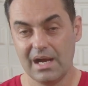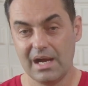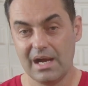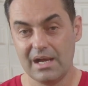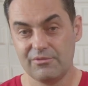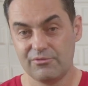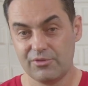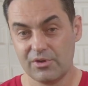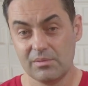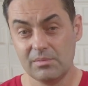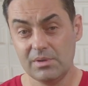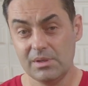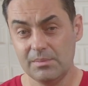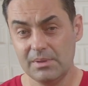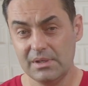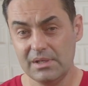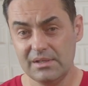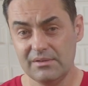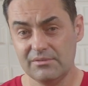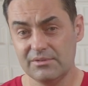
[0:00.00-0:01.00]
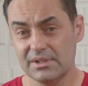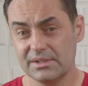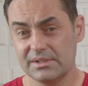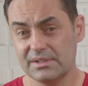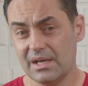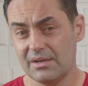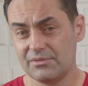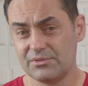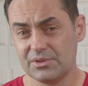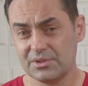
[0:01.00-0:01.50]
I firmly believe
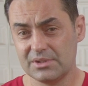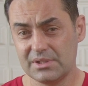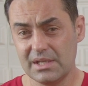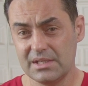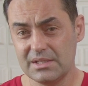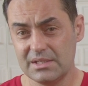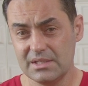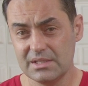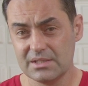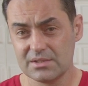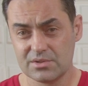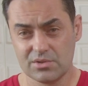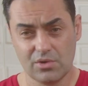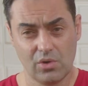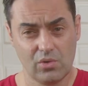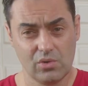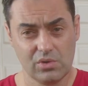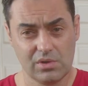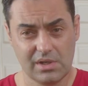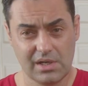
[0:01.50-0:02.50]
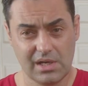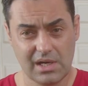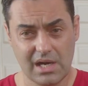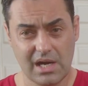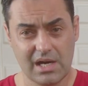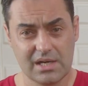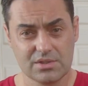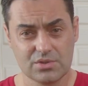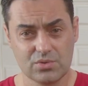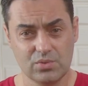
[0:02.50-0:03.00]
that after 10 years all
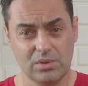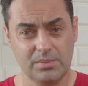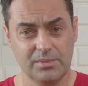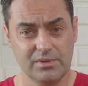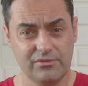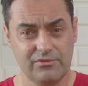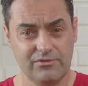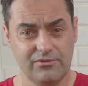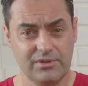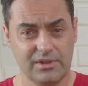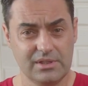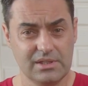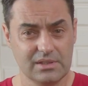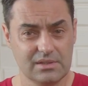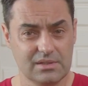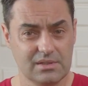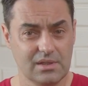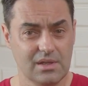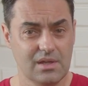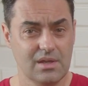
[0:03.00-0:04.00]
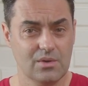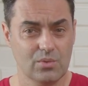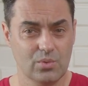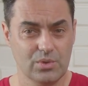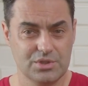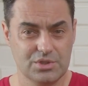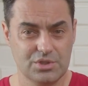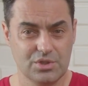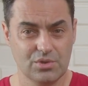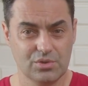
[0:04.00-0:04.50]
cars will be fitted
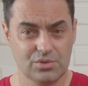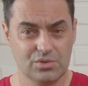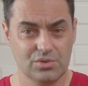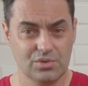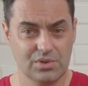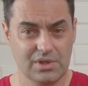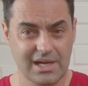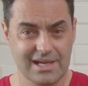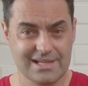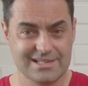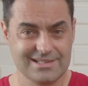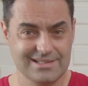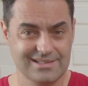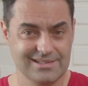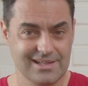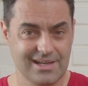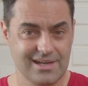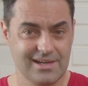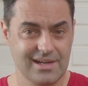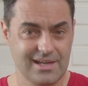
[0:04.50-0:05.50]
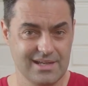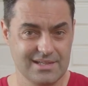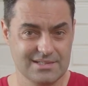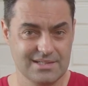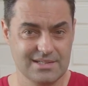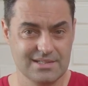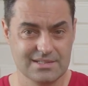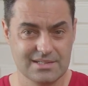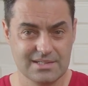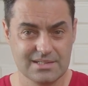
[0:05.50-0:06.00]
with CO2 gas in their
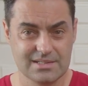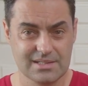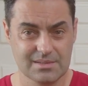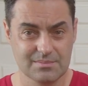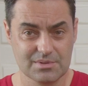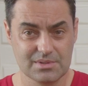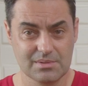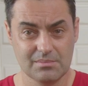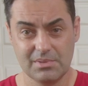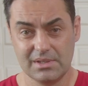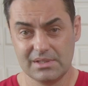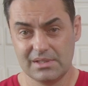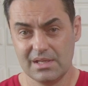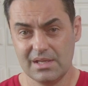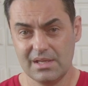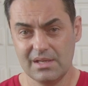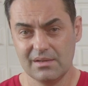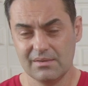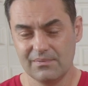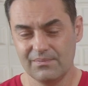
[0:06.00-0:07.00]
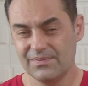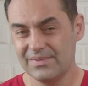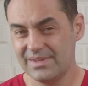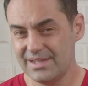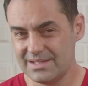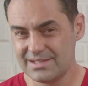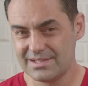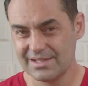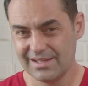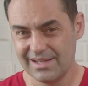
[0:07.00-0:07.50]
AC systems, but
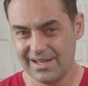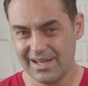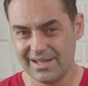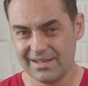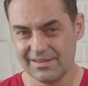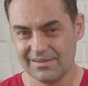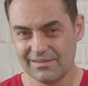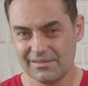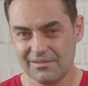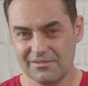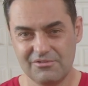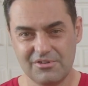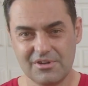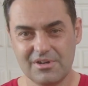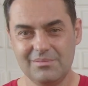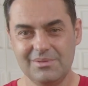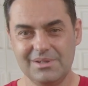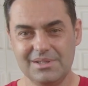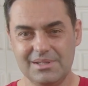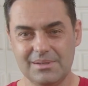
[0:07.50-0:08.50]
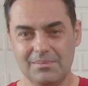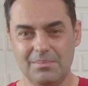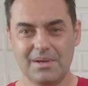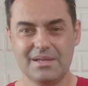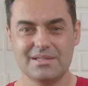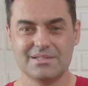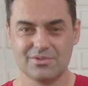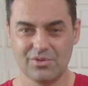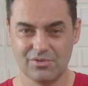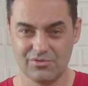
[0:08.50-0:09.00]
this again firmly
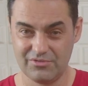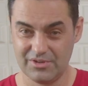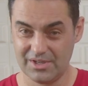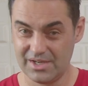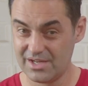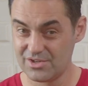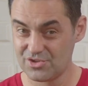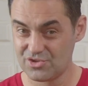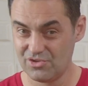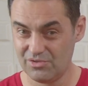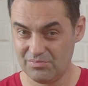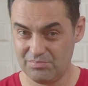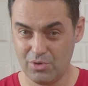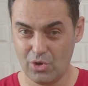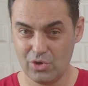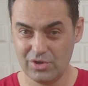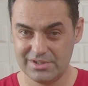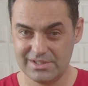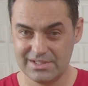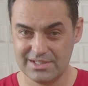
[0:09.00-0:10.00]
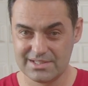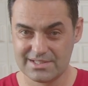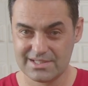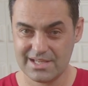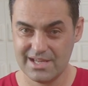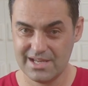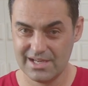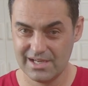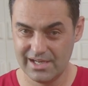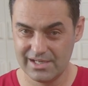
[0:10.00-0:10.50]
depends on financial politics
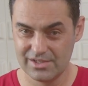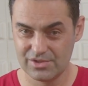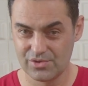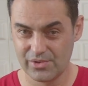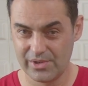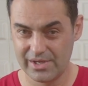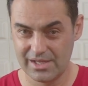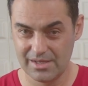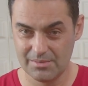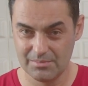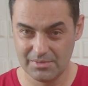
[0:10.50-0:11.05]
and tricky